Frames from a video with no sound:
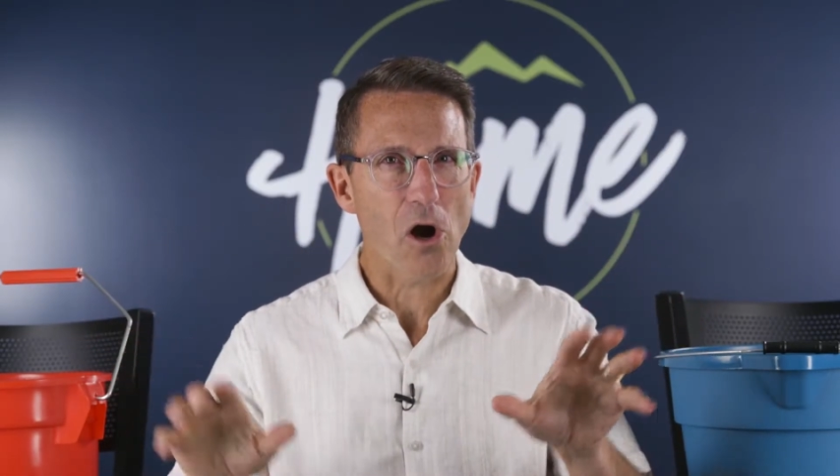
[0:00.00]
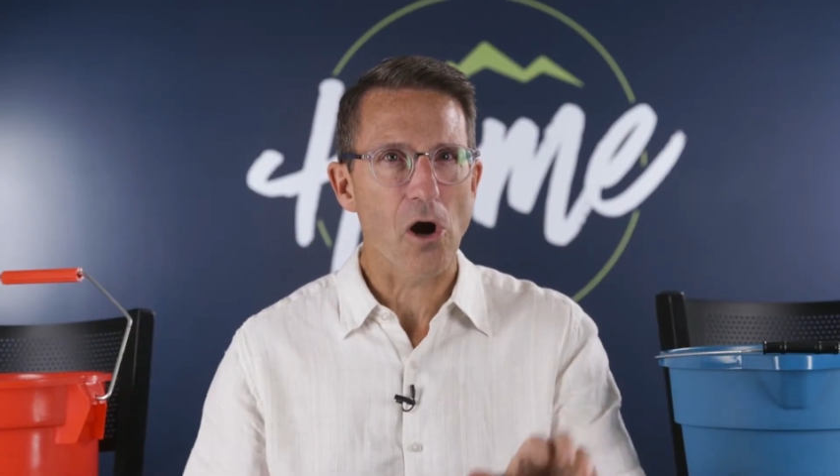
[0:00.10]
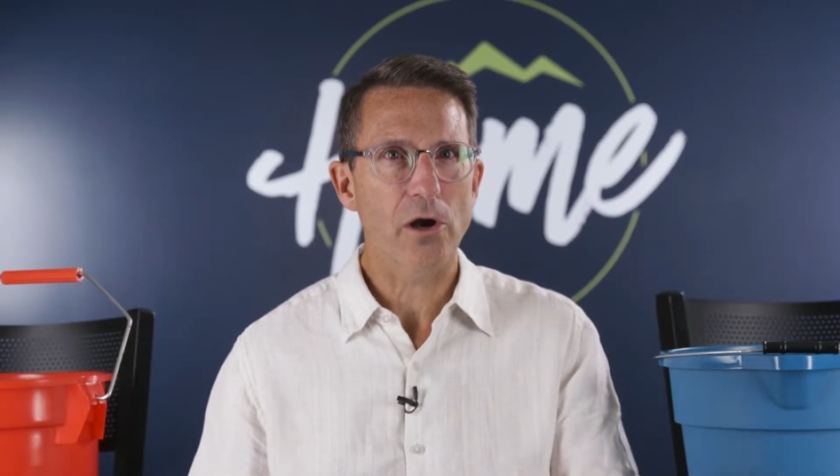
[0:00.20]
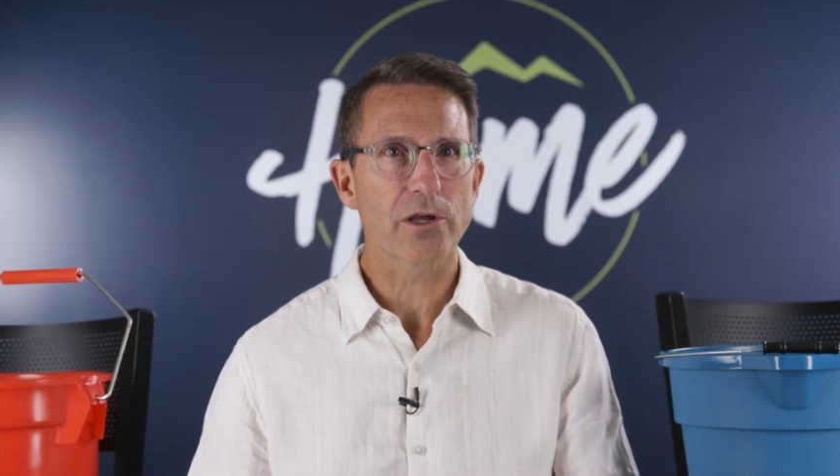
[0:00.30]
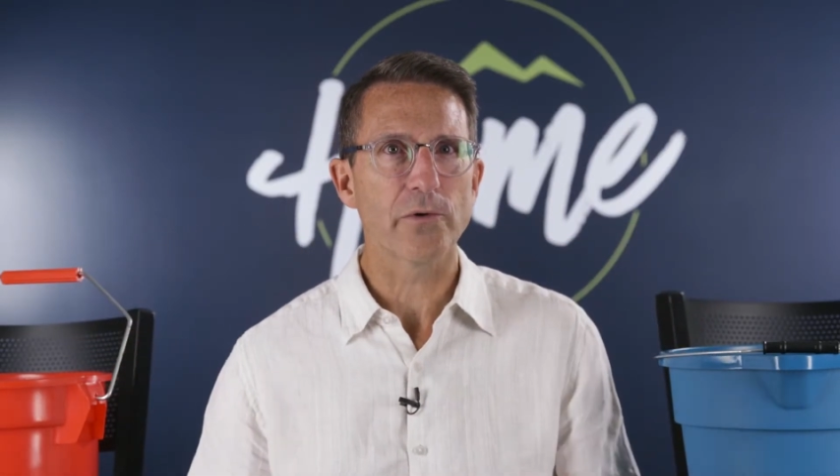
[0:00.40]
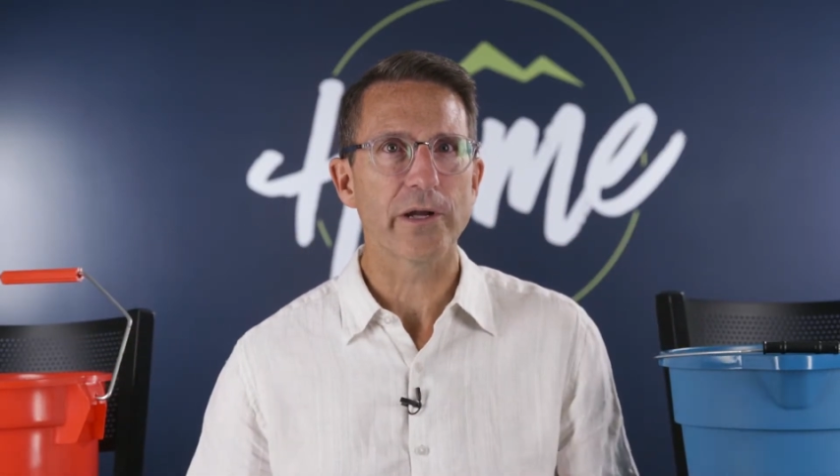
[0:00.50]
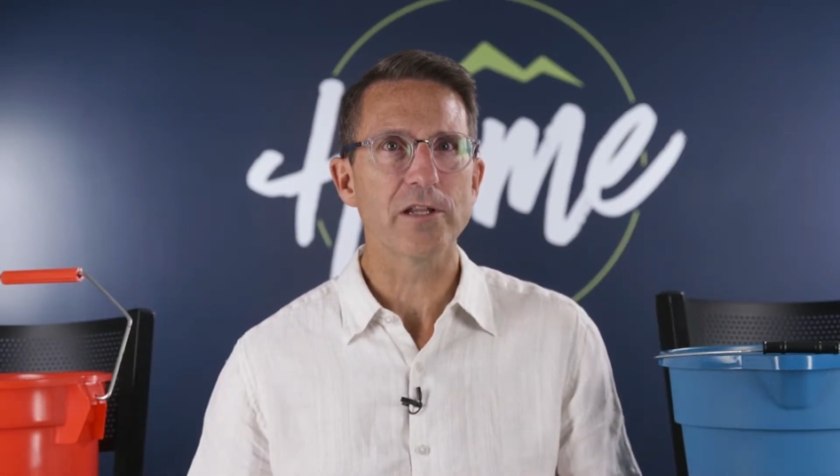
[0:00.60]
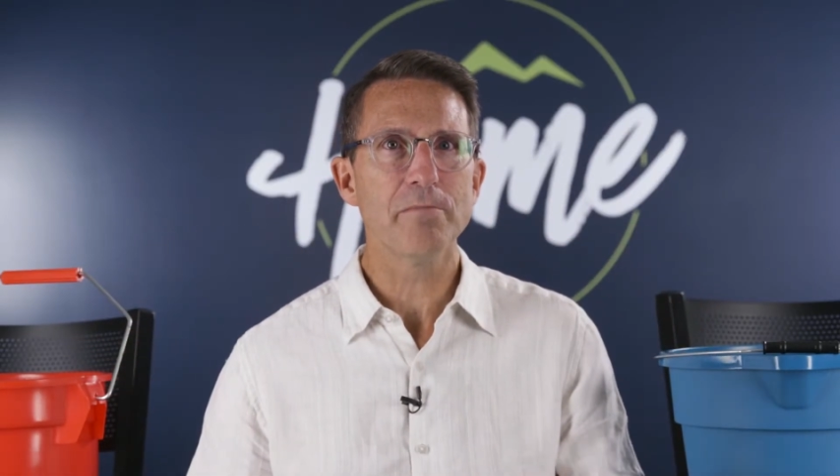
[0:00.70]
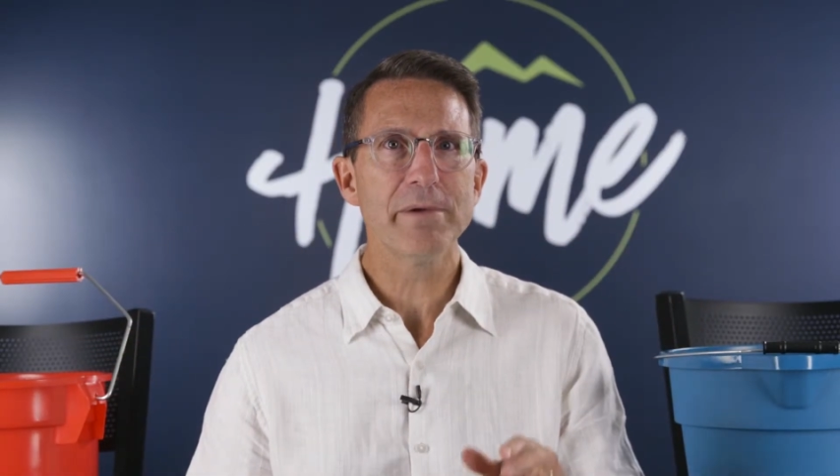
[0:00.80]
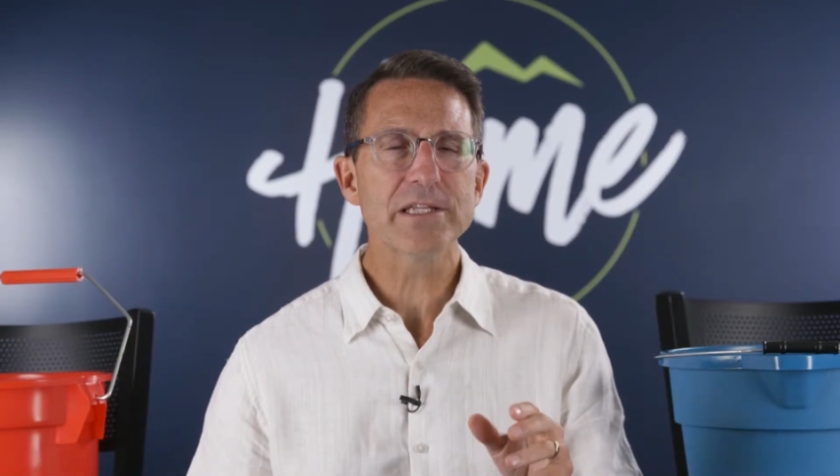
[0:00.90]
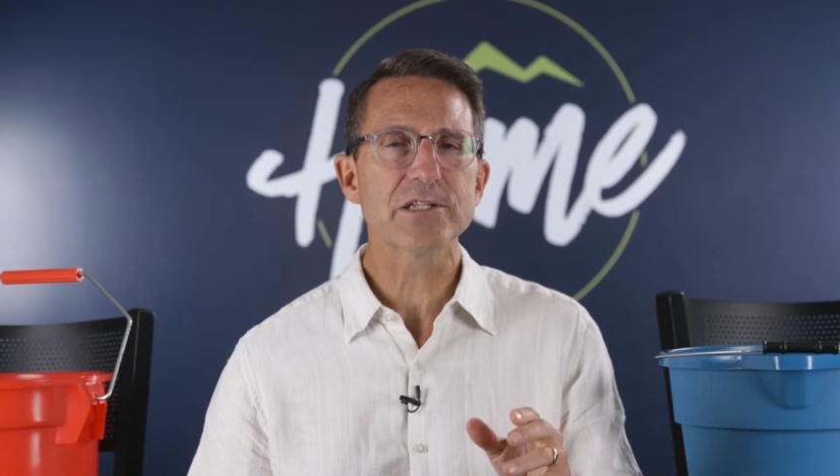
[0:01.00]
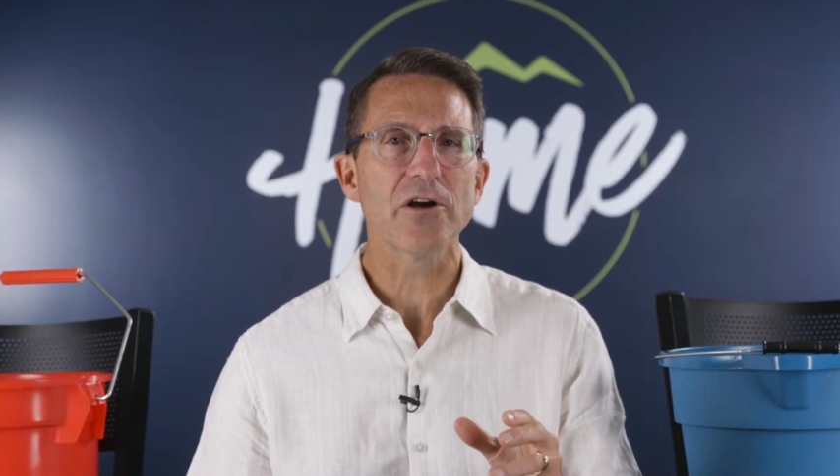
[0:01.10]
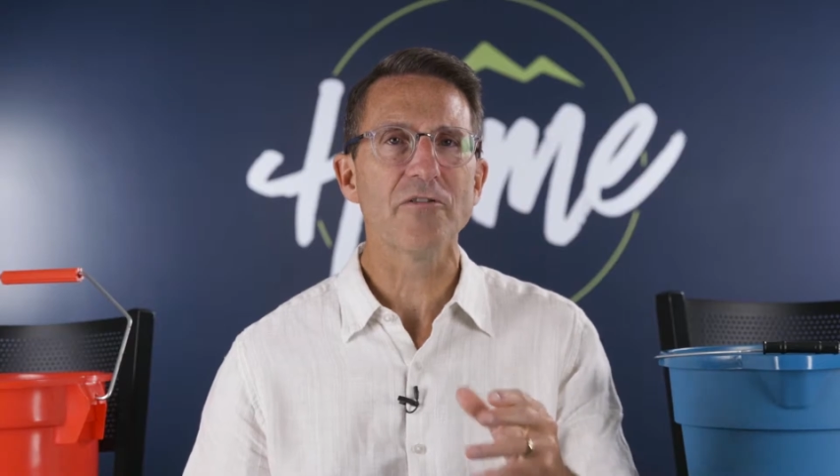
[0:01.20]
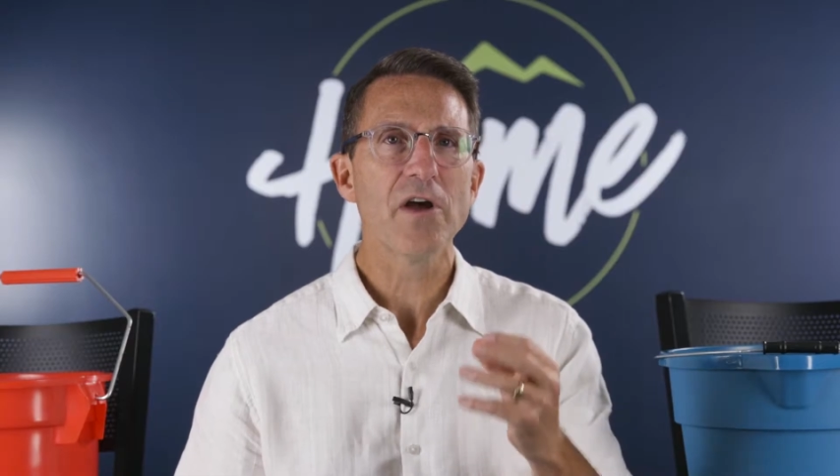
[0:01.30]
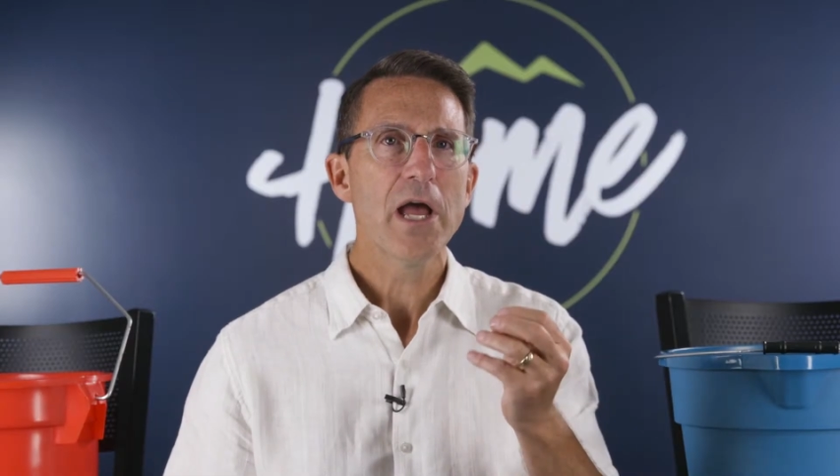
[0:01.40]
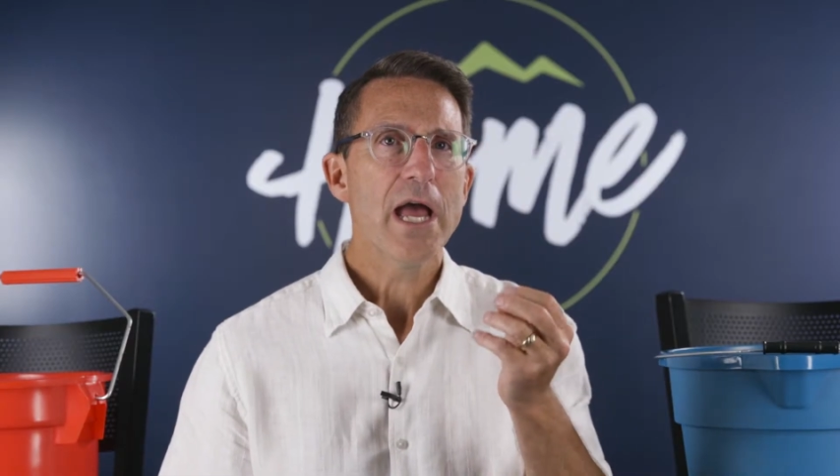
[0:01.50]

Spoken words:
arguing in the midst of